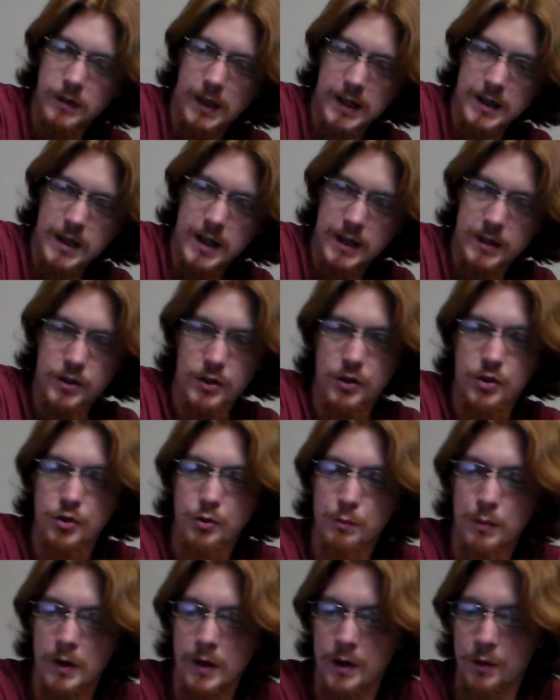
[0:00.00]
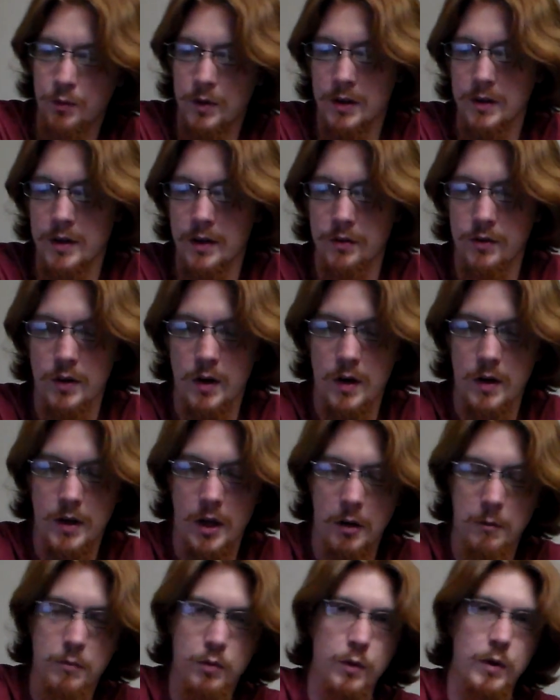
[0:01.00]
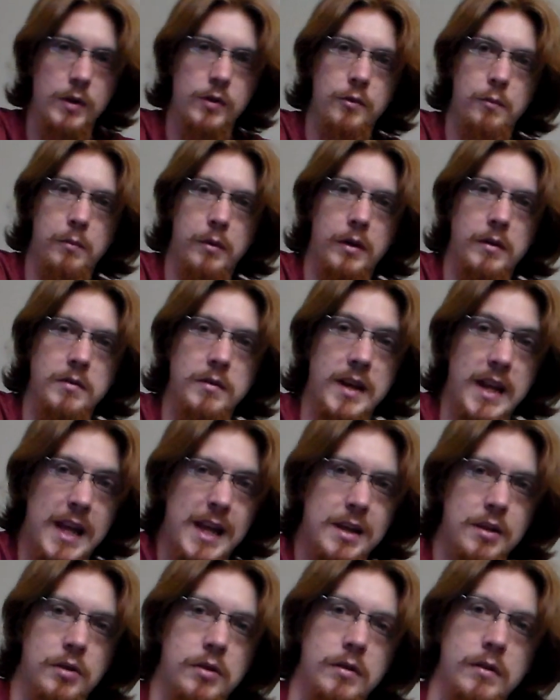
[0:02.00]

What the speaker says: I actually should probably write down talking points, but nah,